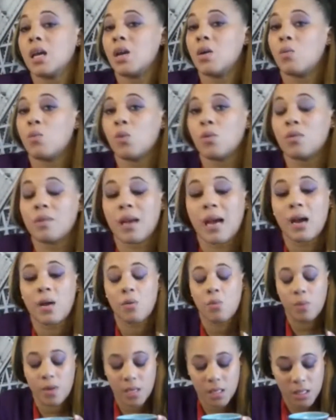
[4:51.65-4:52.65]
it will
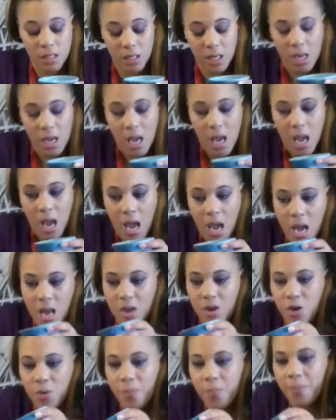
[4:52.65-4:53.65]
not whisk.
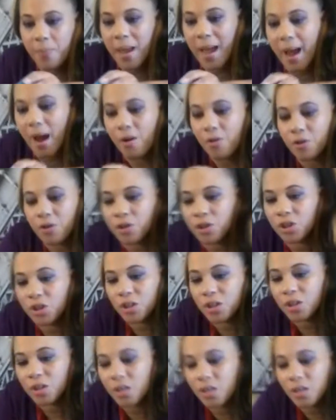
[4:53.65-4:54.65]
And your powdered
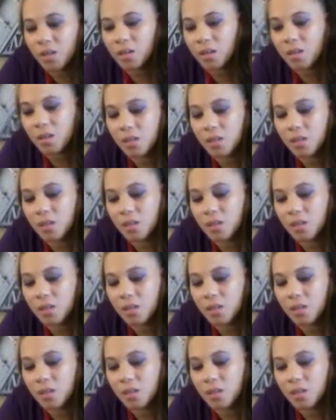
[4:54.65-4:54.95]
sugar.